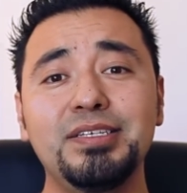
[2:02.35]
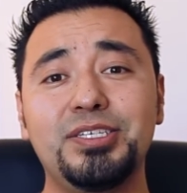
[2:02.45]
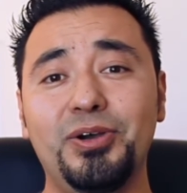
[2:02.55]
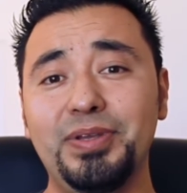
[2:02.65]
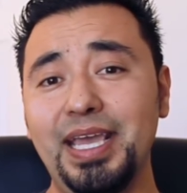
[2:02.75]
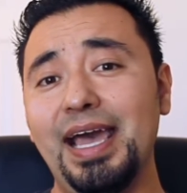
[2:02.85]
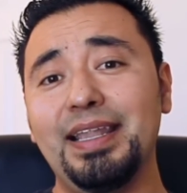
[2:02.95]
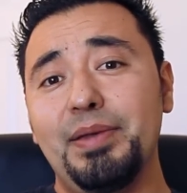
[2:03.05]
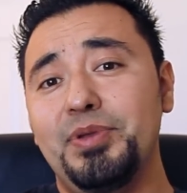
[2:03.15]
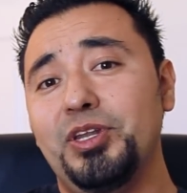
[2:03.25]
So yeah,
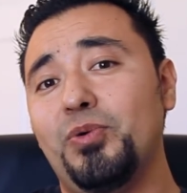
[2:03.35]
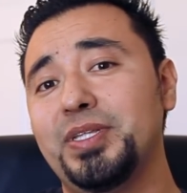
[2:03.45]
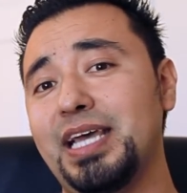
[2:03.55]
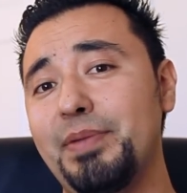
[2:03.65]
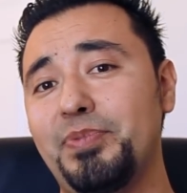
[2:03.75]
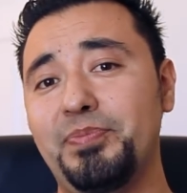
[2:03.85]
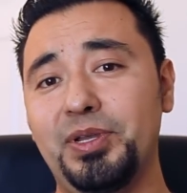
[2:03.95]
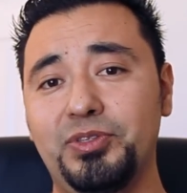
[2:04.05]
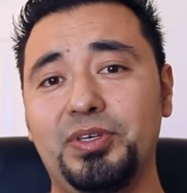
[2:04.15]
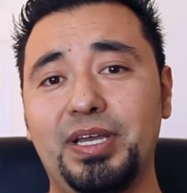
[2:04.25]
let me know what type of
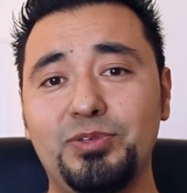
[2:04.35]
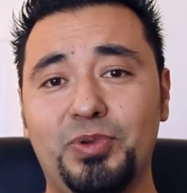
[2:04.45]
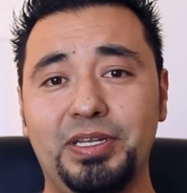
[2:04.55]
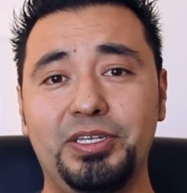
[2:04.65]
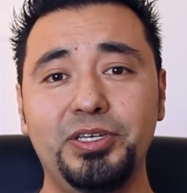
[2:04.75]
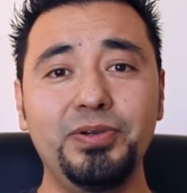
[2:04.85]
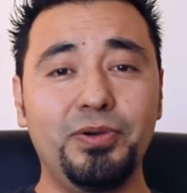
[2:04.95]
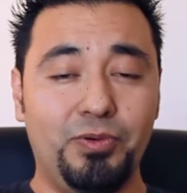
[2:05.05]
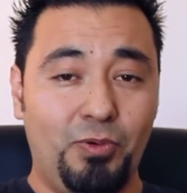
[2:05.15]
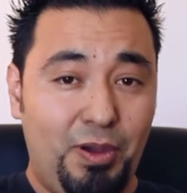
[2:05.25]
build you guys want to do
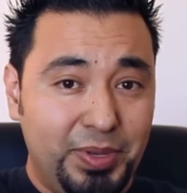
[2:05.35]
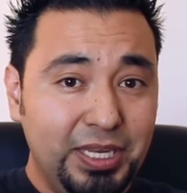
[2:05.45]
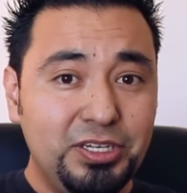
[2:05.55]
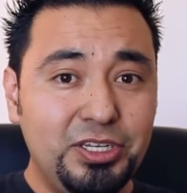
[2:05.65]
or want me to